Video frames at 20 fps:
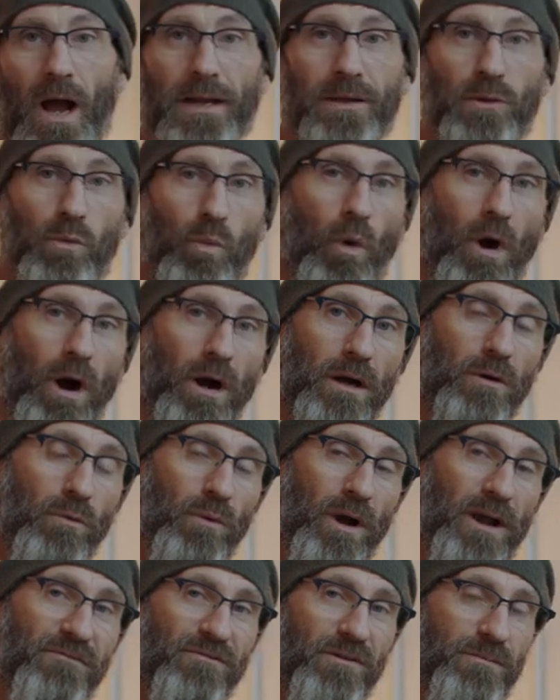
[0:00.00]
I could walk
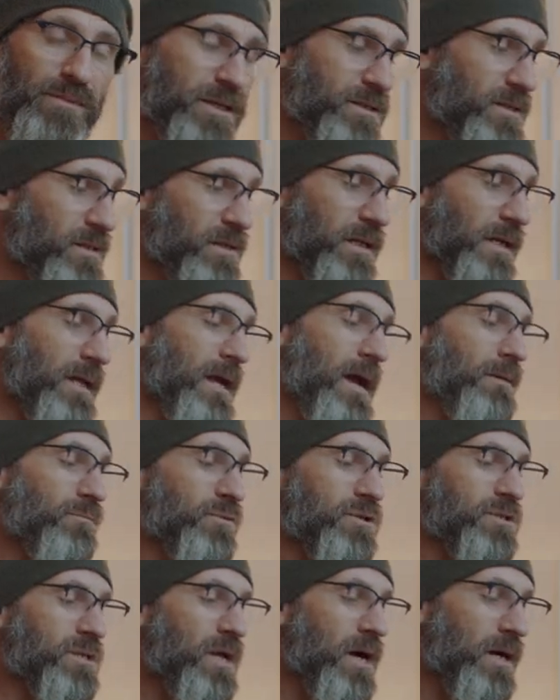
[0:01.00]
away from this and the
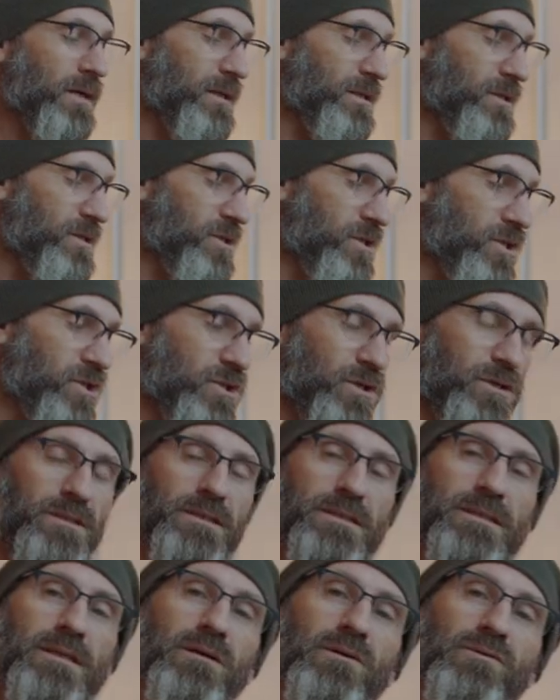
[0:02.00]
camera is not gonna just start
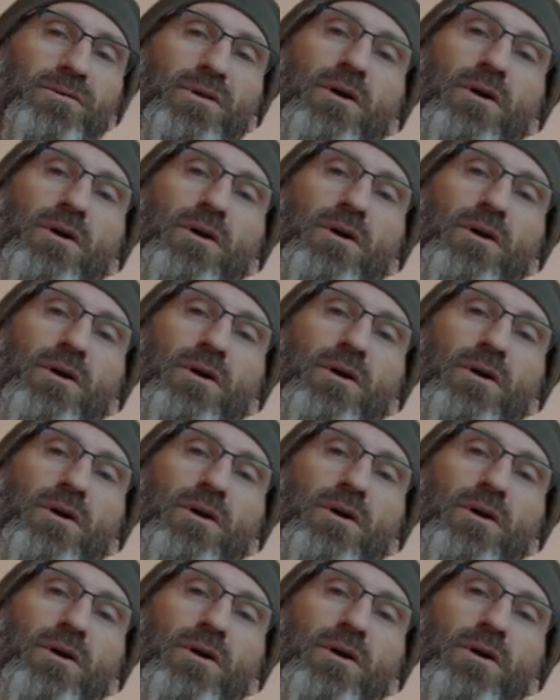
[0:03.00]
to tilt